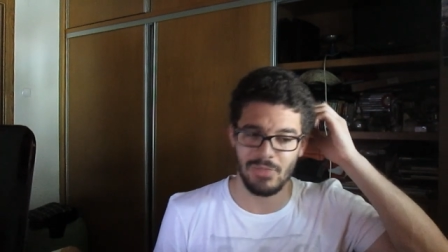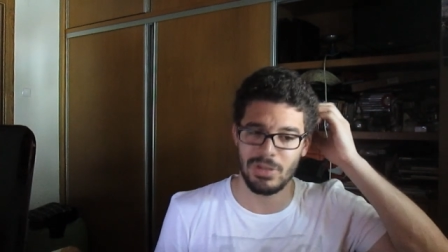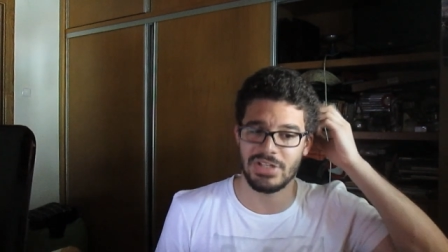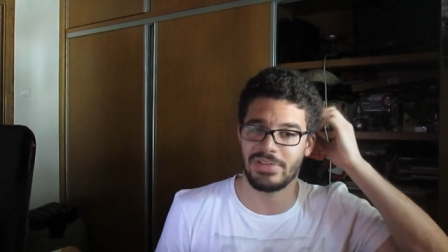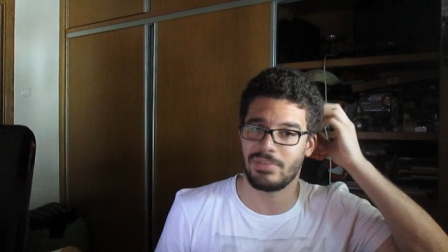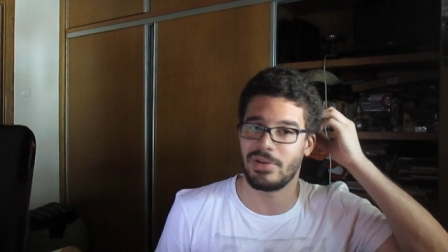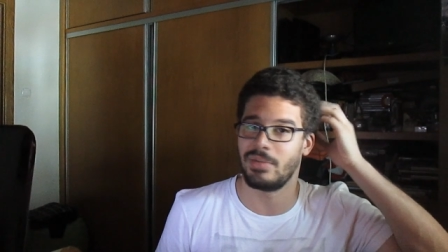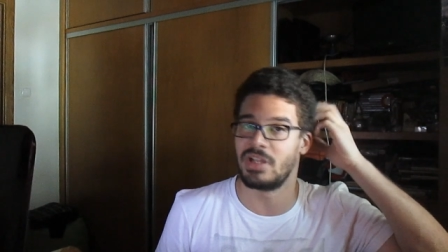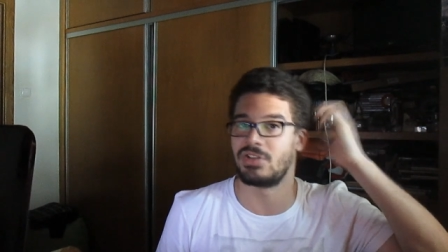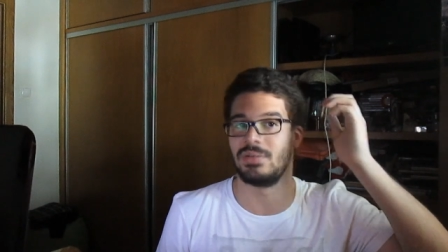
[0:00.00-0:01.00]
Which is
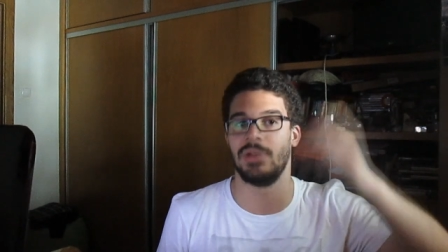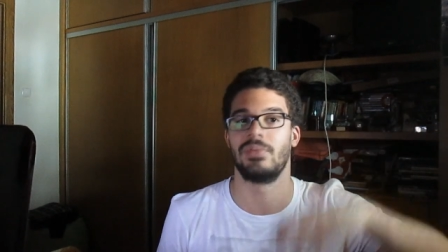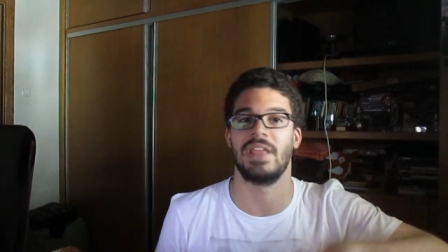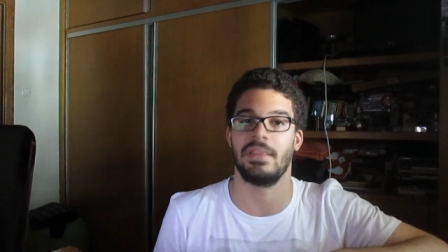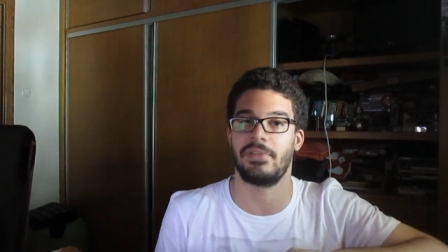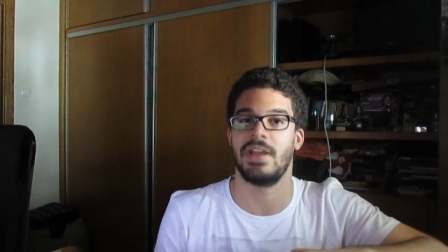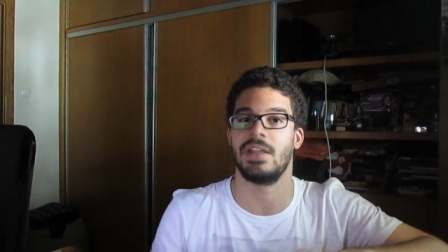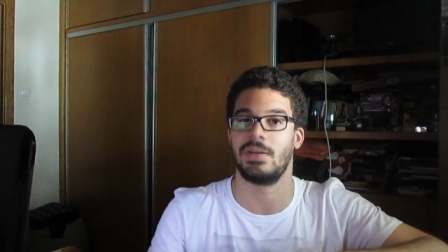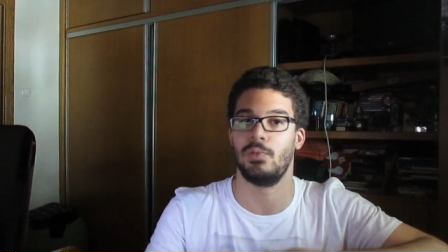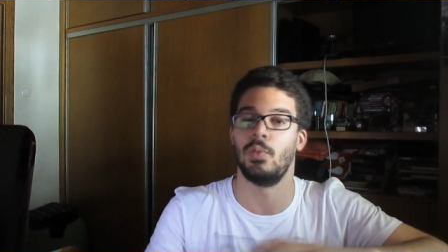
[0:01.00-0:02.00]
pretty much, satisfy
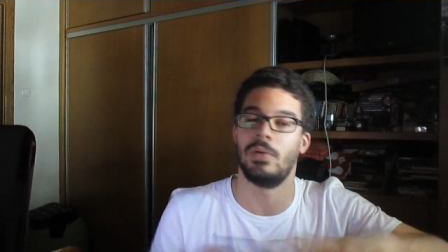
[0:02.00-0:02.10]
the